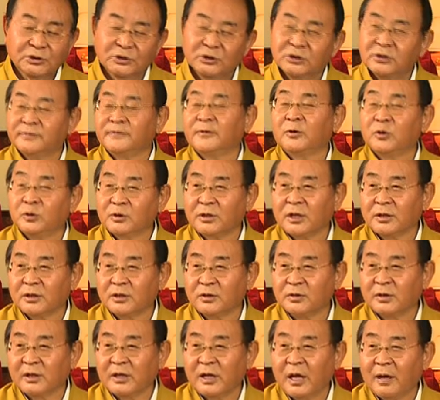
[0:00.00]
devoted
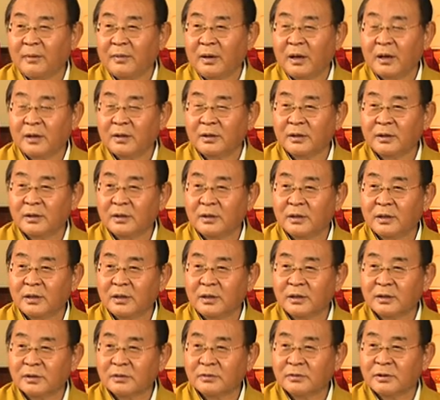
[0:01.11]
to the Dharma.
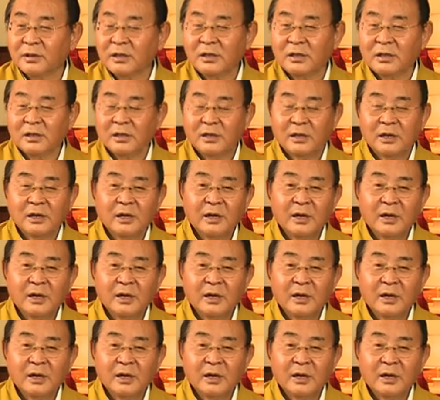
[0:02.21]
It's really